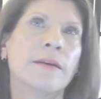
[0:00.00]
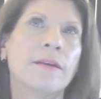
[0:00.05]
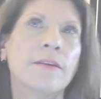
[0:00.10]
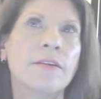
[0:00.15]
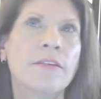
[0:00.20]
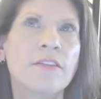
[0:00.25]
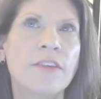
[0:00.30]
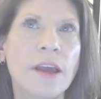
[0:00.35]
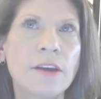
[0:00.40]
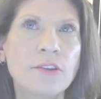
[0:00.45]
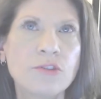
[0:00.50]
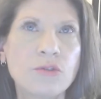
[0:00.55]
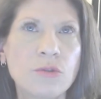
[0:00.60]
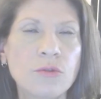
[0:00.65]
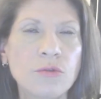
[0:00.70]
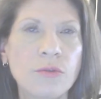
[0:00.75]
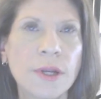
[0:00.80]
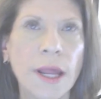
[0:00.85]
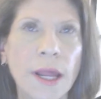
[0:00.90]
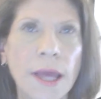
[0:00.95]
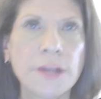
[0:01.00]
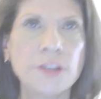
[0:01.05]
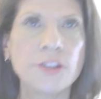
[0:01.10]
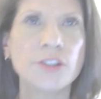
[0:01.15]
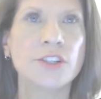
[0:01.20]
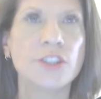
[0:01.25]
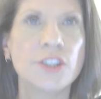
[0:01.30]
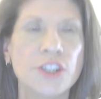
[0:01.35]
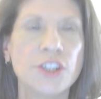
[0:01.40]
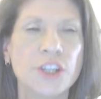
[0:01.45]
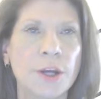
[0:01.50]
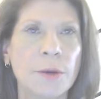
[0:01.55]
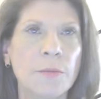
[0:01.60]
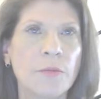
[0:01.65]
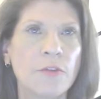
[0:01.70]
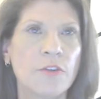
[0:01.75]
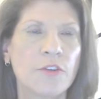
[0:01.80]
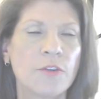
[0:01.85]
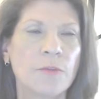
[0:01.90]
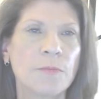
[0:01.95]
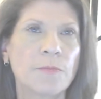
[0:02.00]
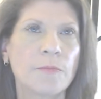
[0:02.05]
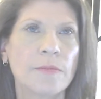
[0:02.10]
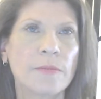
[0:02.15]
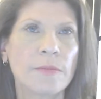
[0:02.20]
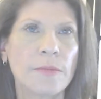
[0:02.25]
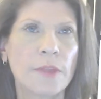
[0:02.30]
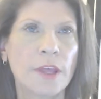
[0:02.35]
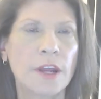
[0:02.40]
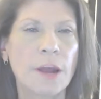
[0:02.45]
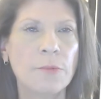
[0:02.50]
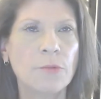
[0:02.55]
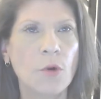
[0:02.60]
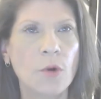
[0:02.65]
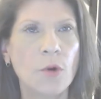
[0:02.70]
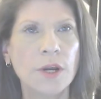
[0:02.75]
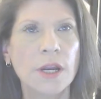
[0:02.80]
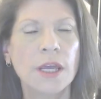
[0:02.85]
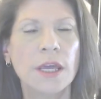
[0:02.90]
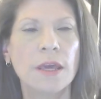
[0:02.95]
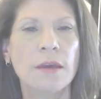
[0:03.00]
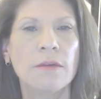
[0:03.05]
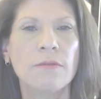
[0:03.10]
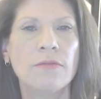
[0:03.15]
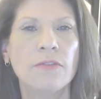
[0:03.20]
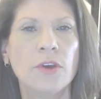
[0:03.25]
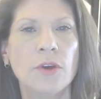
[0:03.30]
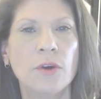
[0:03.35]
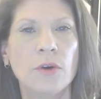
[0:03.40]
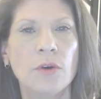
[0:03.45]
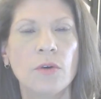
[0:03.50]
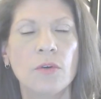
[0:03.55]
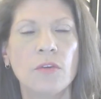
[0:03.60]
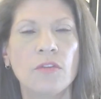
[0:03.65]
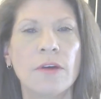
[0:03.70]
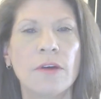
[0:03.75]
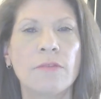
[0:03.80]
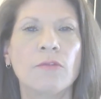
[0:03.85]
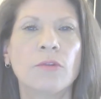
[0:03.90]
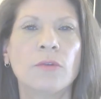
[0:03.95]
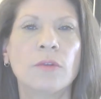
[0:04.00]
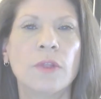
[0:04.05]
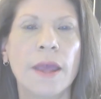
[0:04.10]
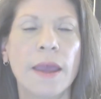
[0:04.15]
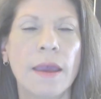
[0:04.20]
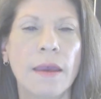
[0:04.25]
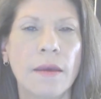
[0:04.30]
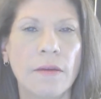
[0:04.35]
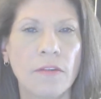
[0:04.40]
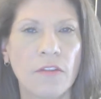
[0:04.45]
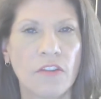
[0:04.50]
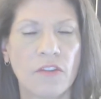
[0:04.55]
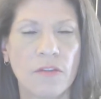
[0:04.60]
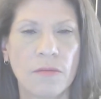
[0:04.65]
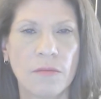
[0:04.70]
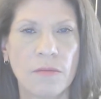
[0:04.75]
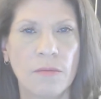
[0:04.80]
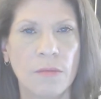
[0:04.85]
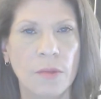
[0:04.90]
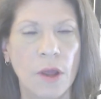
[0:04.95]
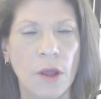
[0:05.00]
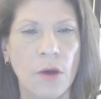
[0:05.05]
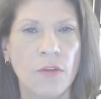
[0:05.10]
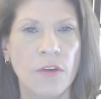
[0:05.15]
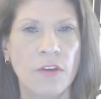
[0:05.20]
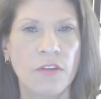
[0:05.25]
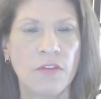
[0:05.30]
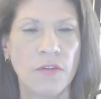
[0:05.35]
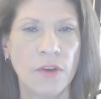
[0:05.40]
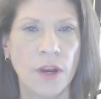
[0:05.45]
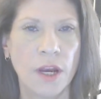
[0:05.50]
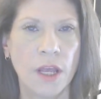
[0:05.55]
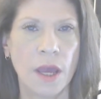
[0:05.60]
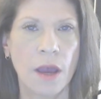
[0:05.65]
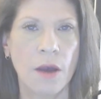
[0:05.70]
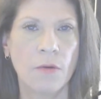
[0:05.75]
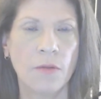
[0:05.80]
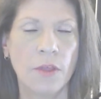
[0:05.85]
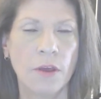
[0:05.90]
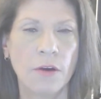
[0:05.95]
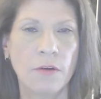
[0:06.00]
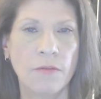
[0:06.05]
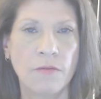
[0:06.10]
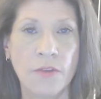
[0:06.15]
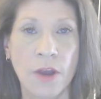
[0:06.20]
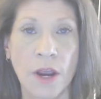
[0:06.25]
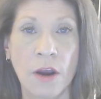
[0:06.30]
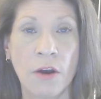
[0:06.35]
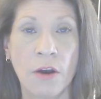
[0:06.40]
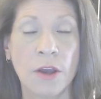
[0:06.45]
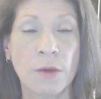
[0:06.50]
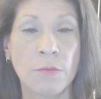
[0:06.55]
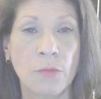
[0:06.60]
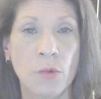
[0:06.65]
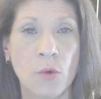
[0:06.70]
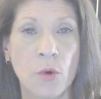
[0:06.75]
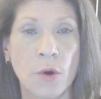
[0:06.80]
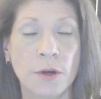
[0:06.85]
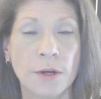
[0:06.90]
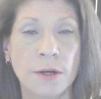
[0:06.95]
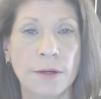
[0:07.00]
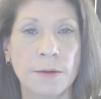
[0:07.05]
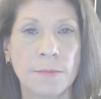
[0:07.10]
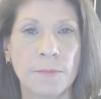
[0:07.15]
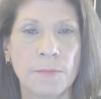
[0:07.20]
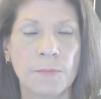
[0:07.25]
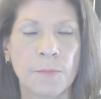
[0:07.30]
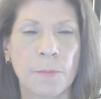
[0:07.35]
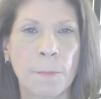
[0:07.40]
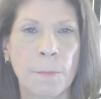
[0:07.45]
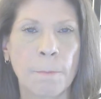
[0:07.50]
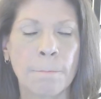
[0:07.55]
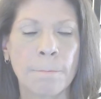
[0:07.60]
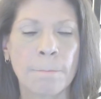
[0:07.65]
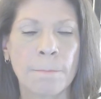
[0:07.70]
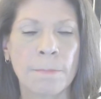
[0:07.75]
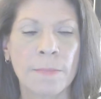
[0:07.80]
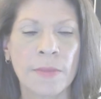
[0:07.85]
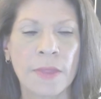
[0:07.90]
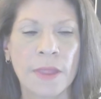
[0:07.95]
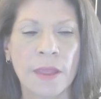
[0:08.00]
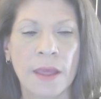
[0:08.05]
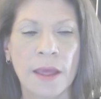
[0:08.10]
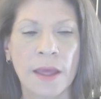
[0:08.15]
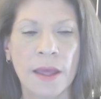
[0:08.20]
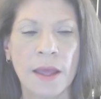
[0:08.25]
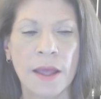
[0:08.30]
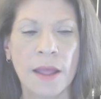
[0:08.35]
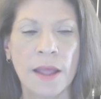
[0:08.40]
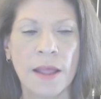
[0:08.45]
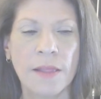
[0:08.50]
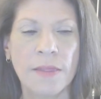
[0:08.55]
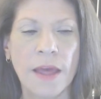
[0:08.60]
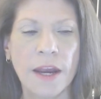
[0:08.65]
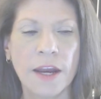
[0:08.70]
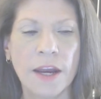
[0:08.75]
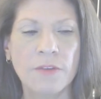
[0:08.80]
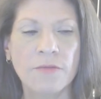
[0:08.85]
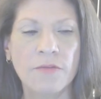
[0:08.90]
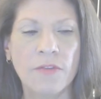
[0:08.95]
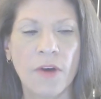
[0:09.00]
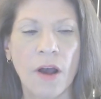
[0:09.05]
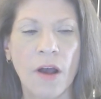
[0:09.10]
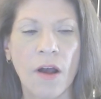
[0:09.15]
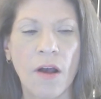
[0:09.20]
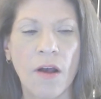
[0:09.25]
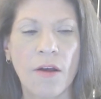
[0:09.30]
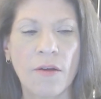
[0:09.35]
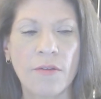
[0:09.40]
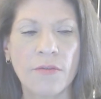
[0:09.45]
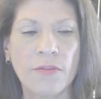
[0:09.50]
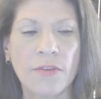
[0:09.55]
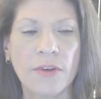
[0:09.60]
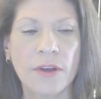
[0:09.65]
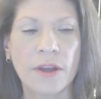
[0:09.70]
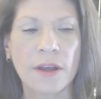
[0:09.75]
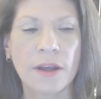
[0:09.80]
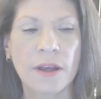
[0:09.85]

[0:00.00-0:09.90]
sexual relationships, and I'm going to give you several links below this video that are very important, that involve